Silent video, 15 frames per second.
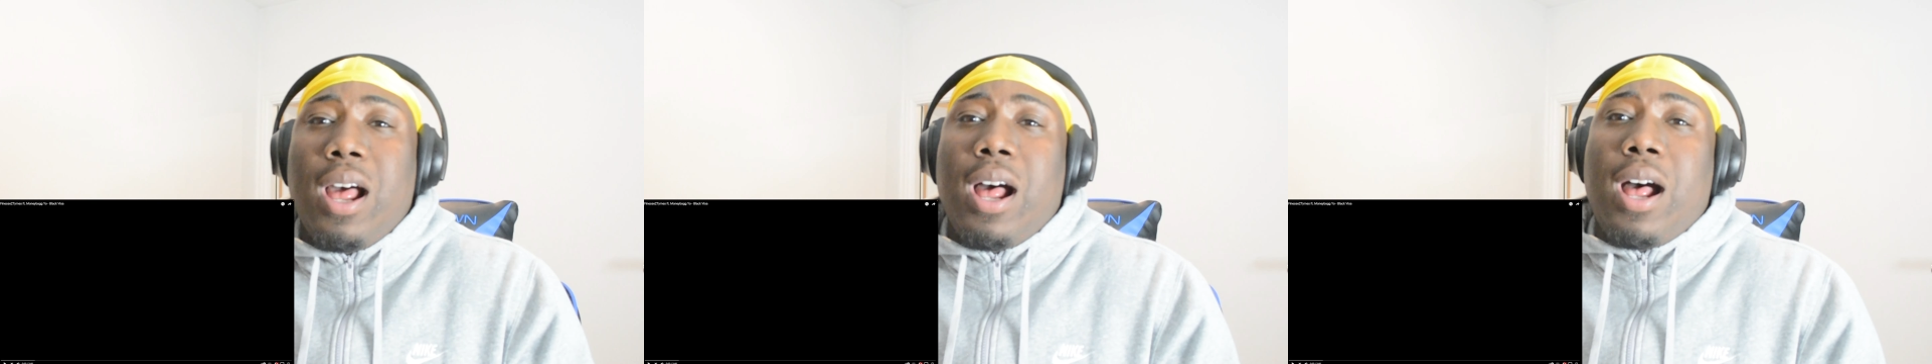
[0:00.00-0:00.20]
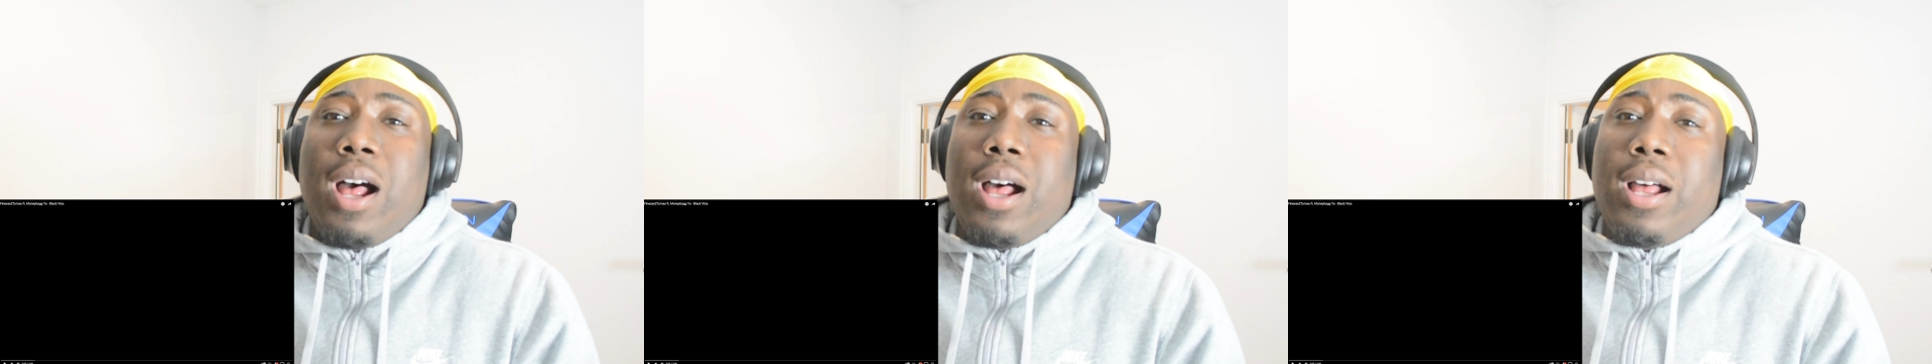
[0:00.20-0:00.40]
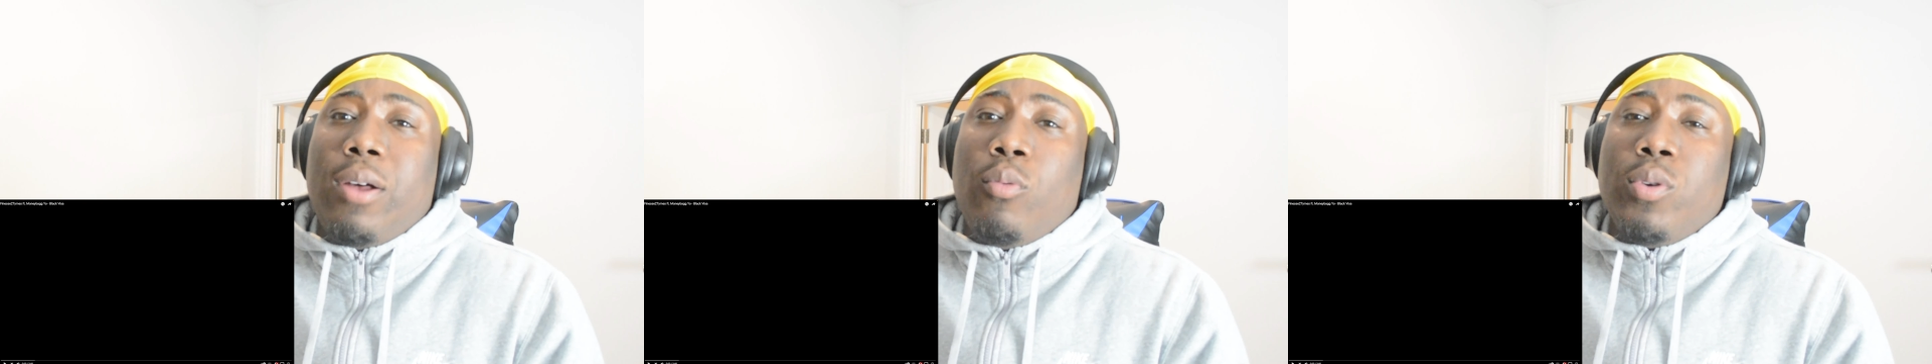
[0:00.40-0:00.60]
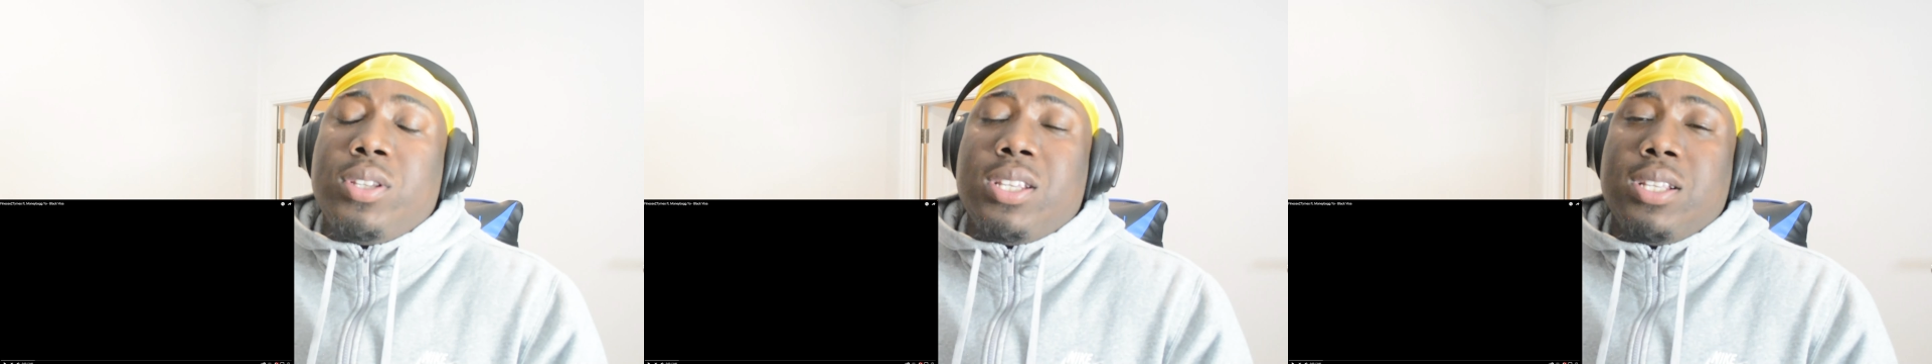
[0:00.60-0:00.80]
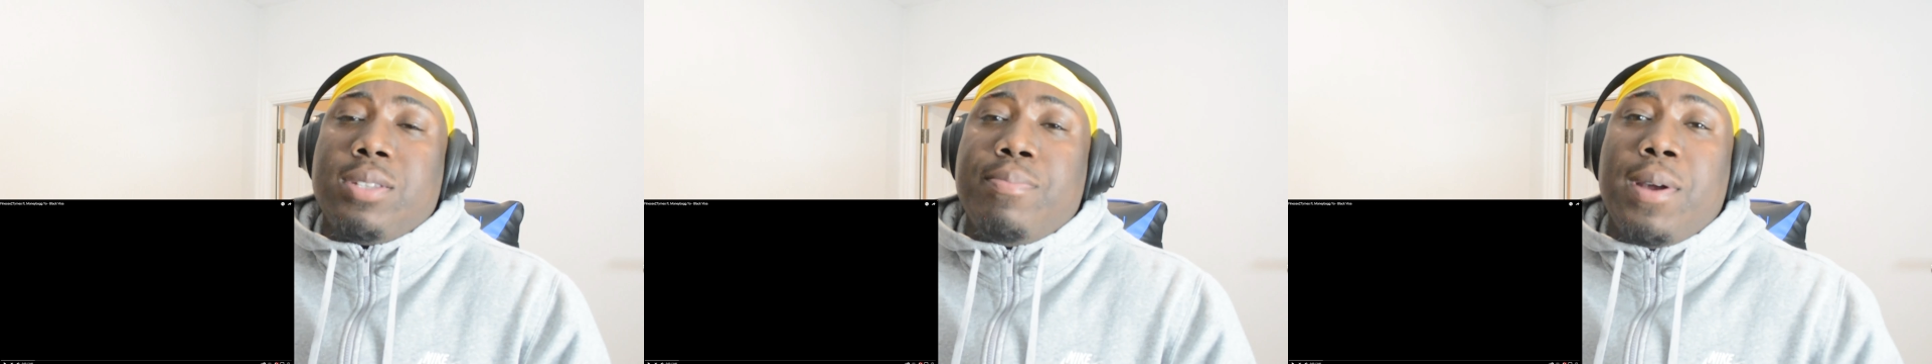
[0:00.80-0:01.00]
uh, which
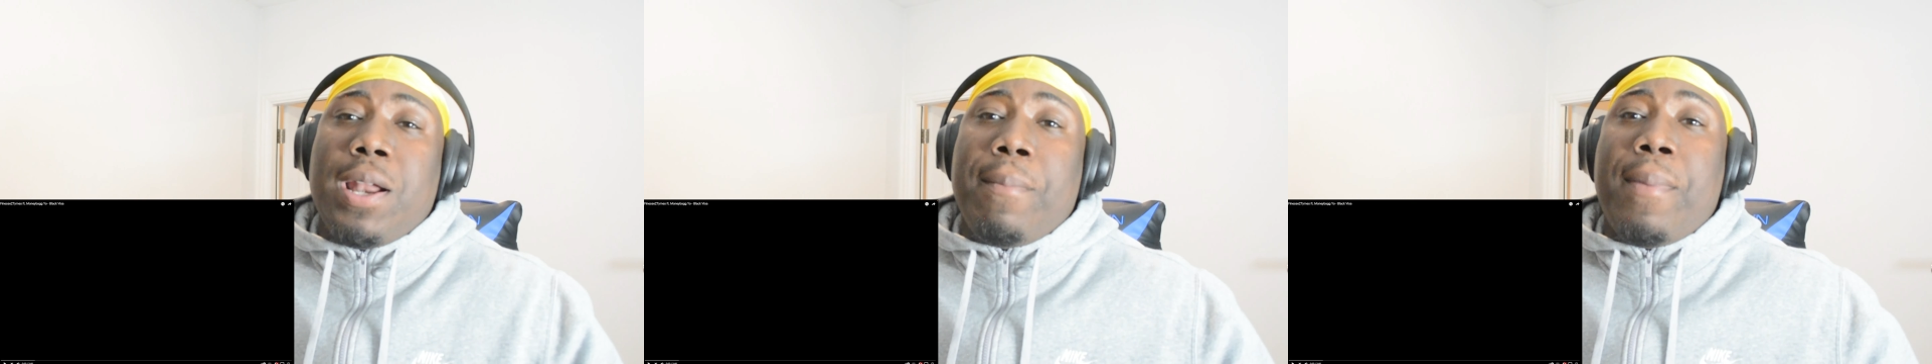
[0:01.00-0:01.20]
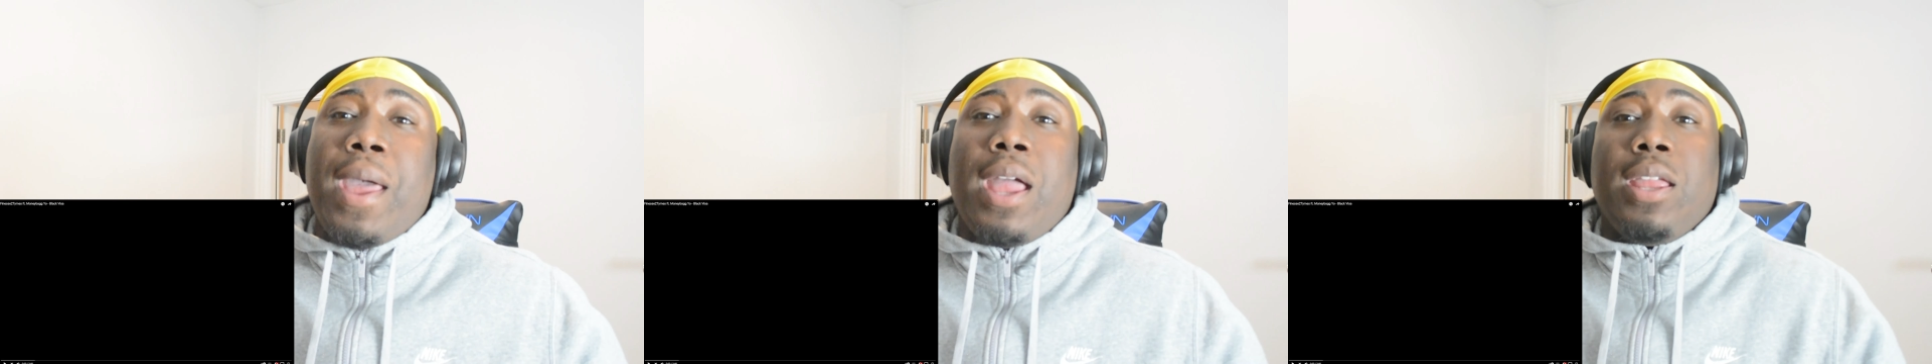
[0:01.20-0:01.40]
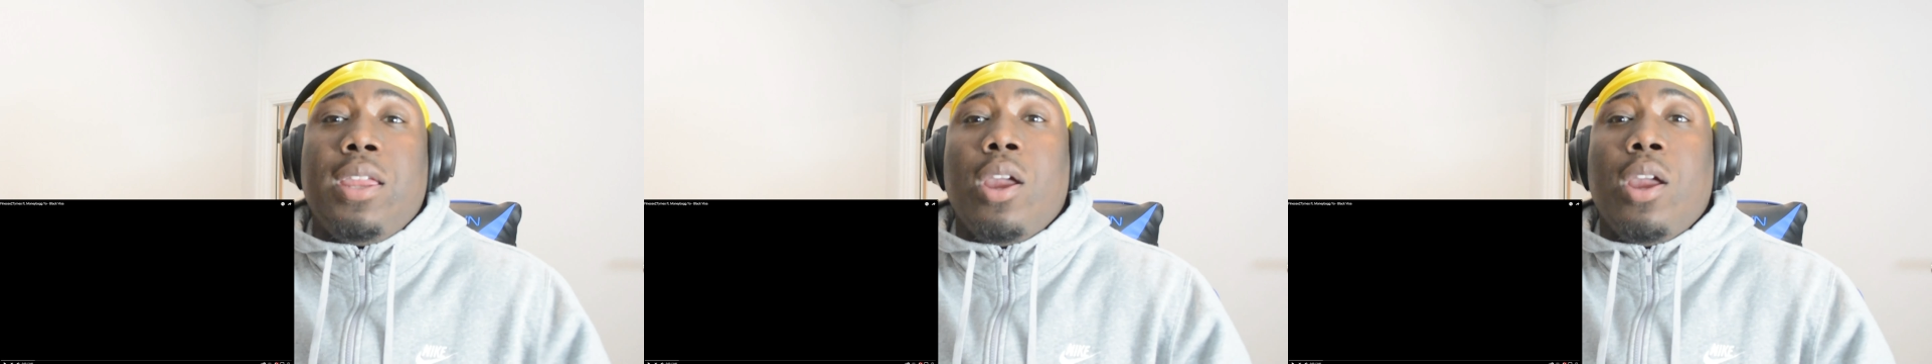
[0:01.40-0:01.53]
is Moneybagg